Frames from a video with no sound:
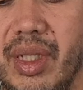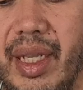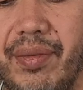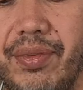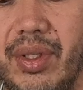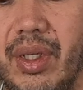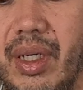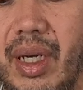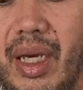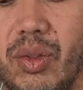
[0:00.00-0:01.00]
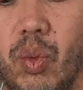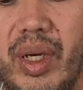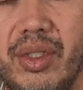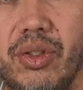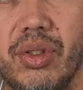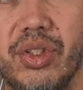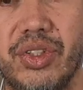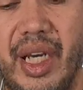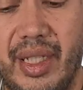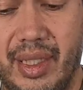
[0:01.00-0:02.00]
the left and what's on the
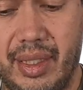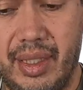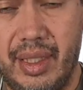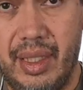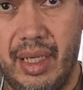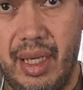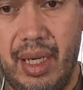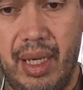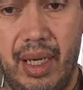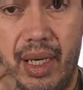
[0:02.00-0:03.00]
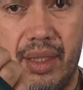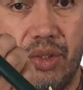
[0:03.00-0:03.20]
right. And